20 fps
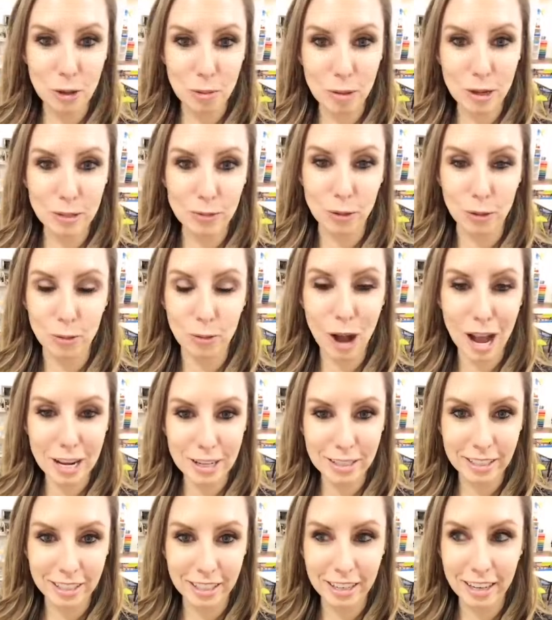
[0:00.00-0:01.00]
so much for
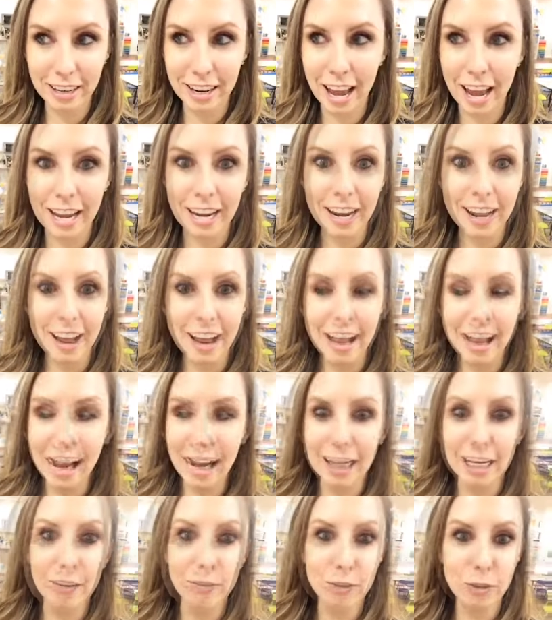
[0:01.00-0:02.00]
watching tonight.
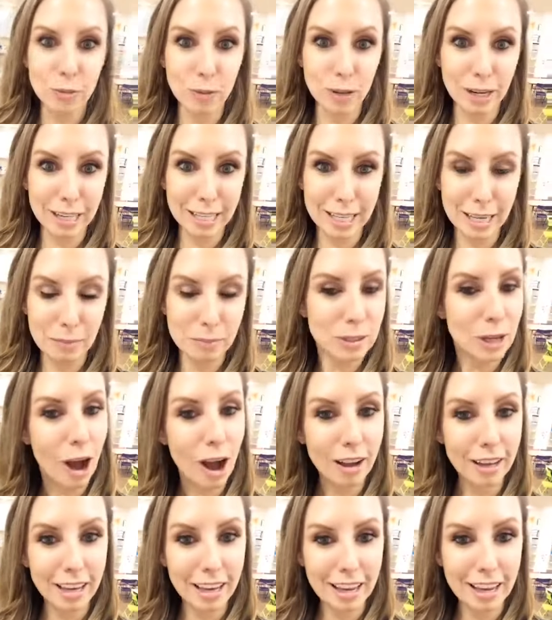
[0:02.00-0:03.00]
And if you wanna keep
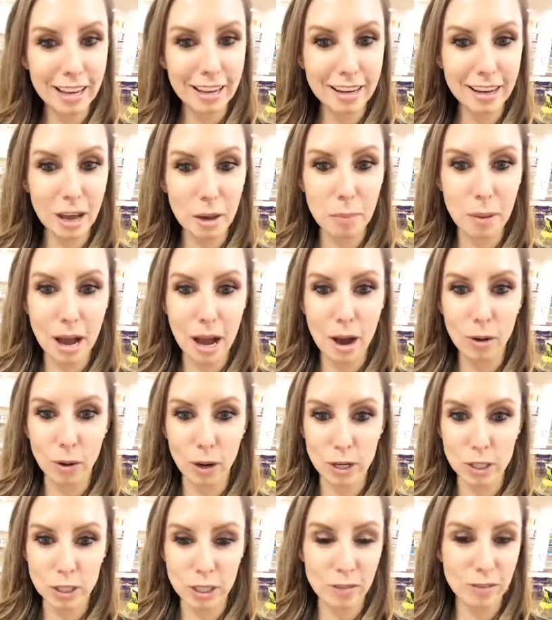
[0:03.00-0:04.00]
talking about
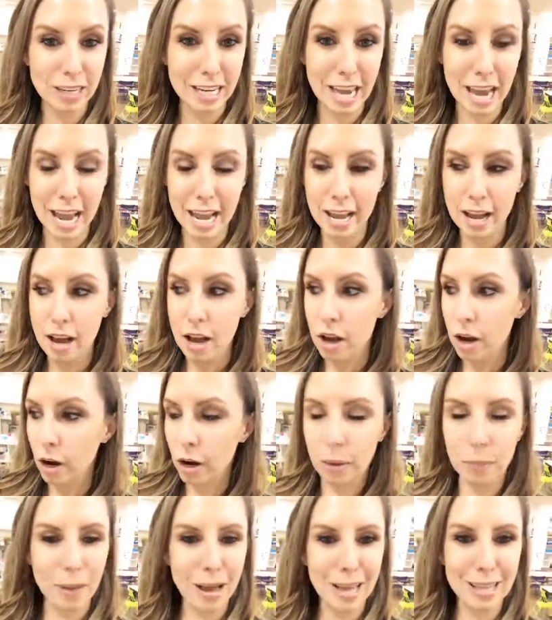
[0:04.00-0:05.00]
question of the day
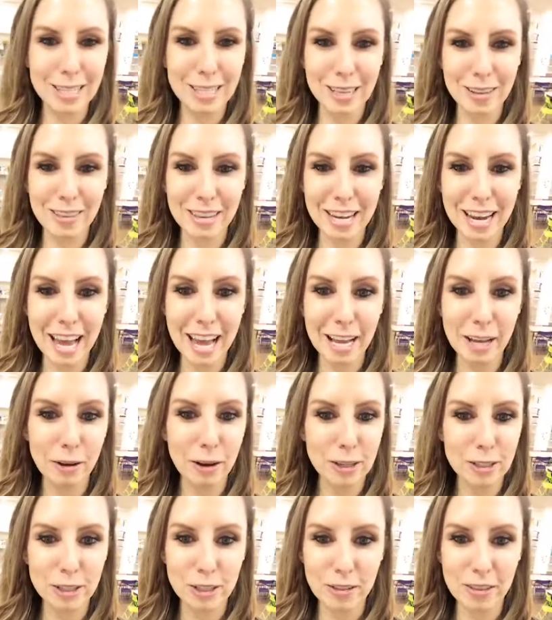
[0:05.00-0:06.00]
or message of the day and
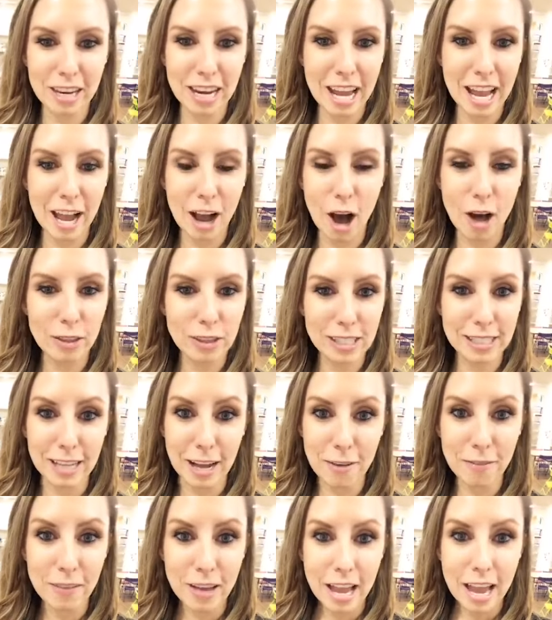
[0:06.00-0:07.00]
question of the day, all the
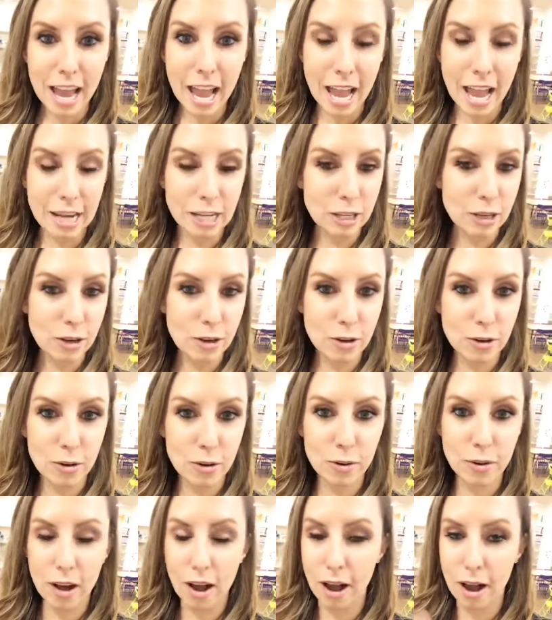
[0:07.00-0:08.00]
stuff, and
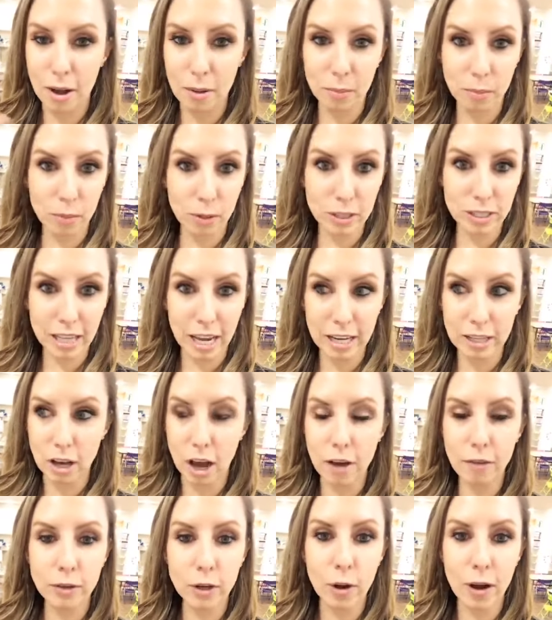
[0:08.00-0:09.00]
you um, were signed
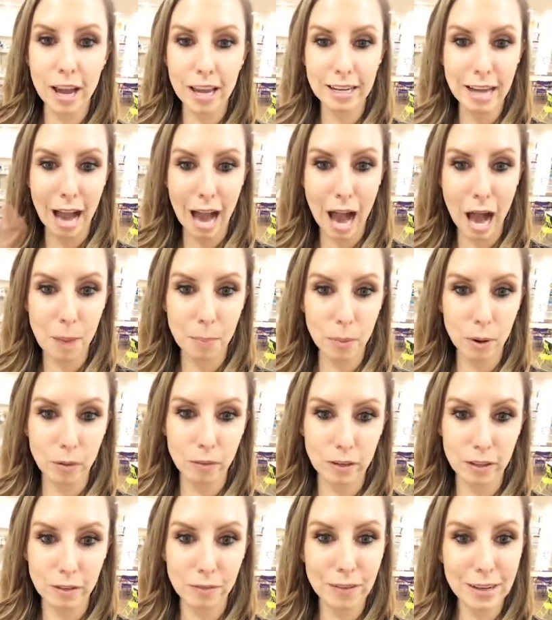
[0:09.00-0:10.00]
off, go ahead and hop
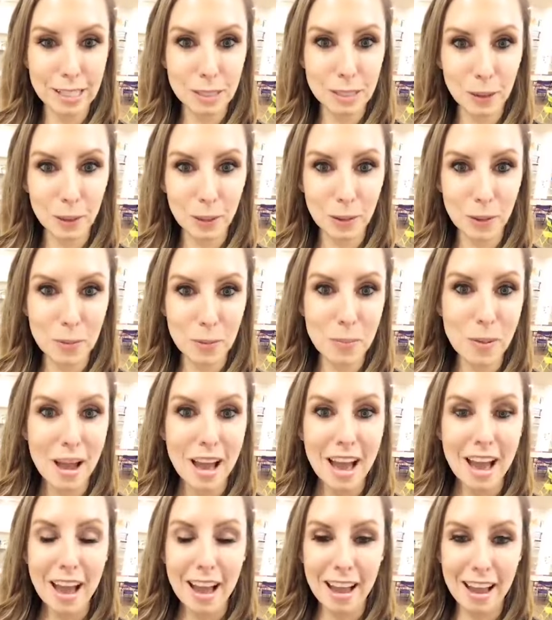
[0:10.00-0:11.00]
over to the Facebook group
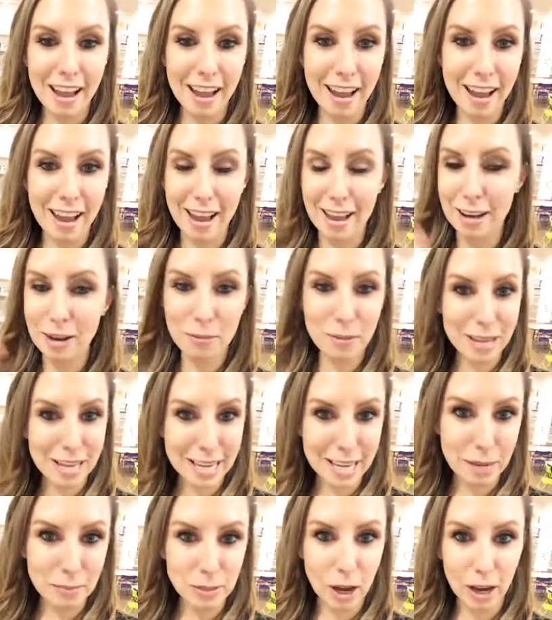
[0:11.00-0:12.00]
and we can
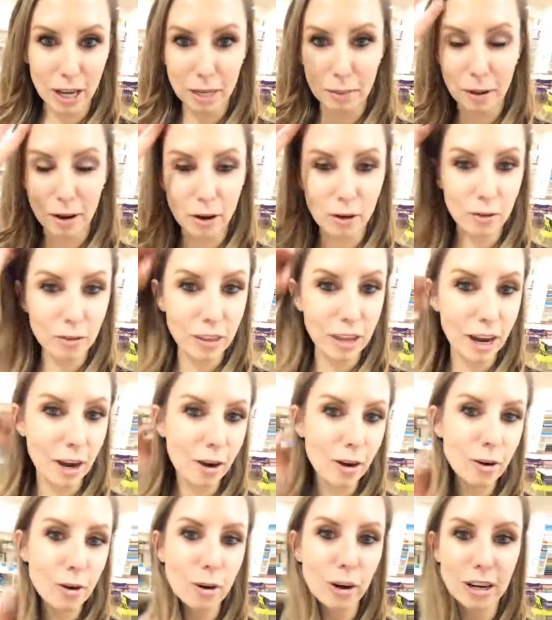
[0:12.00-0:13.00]
keep talking about over
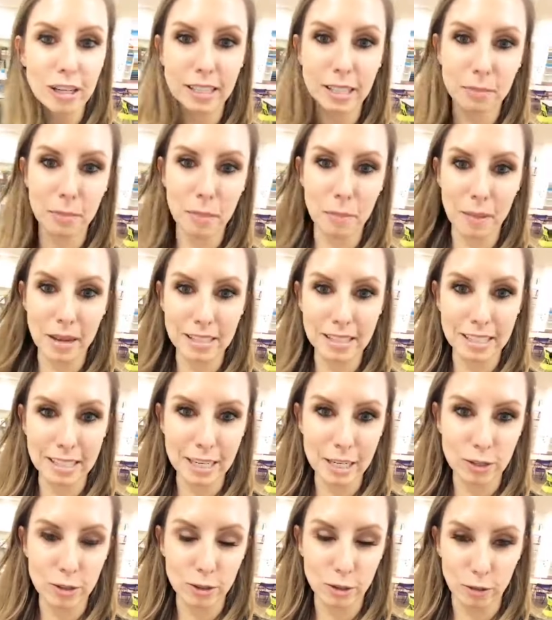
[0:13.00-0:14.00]
there or some amazing
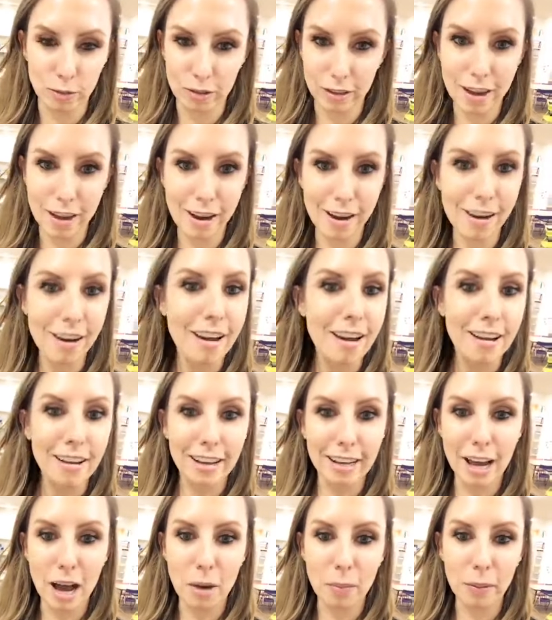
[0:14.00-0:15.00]
teachers over there
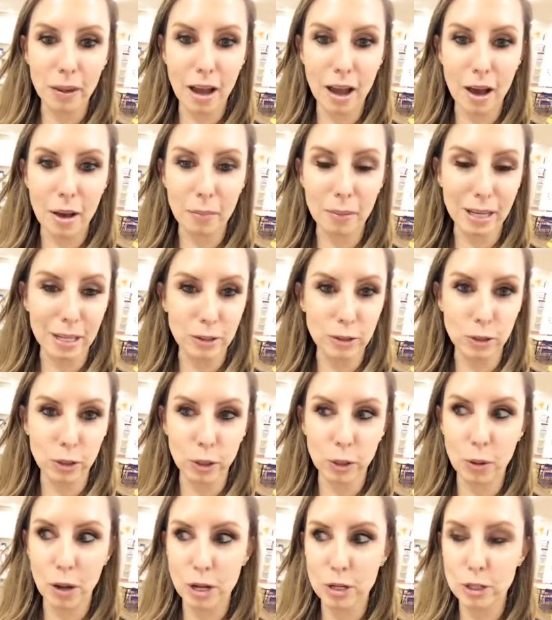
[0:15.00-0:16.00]
can help um, answer
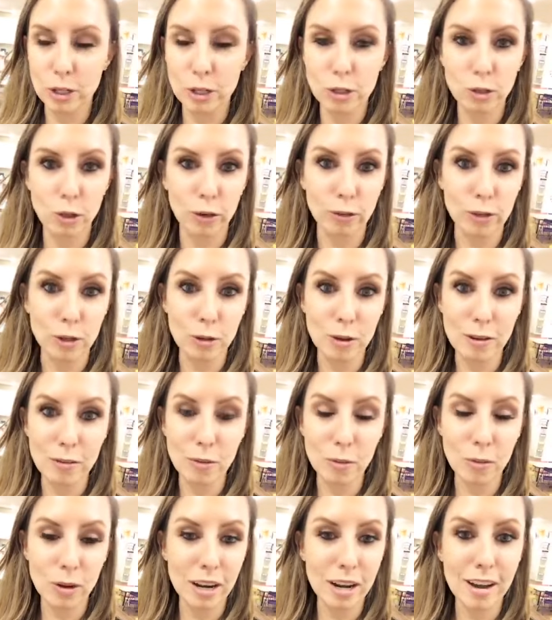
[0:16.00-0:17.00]
your questions. Or if you
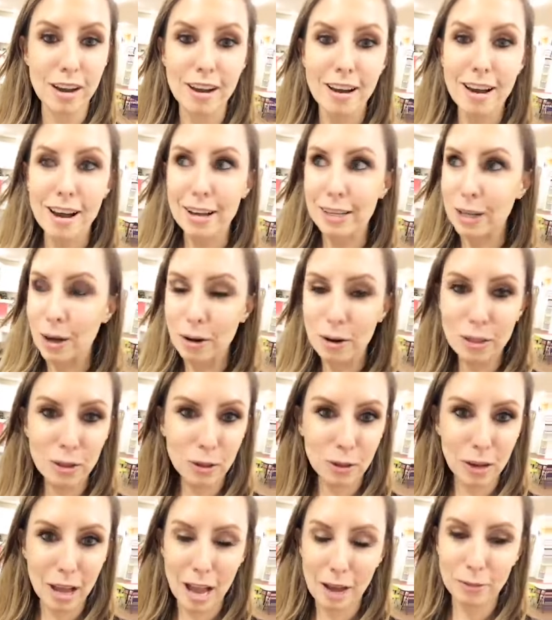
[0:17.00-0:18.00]
even wanna go to
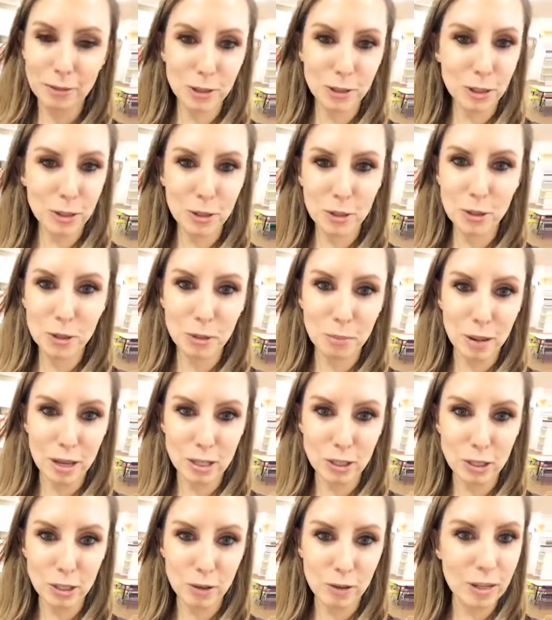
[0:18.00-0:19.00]
the, after you do your
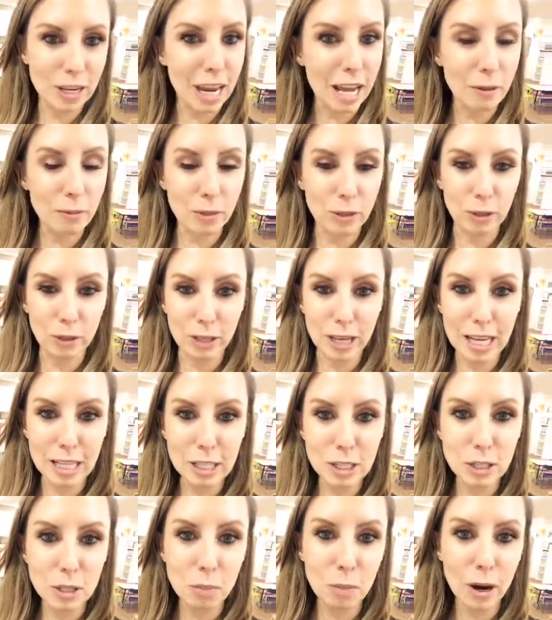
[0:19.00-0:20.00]
message of the day with your
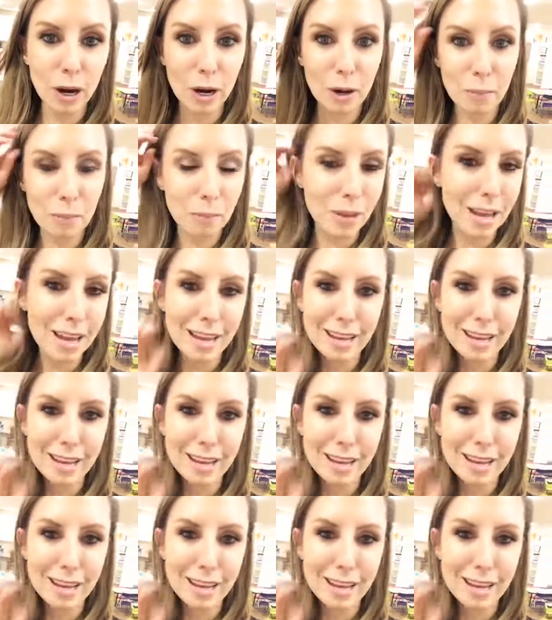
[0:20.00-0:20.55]
kids tomorrow,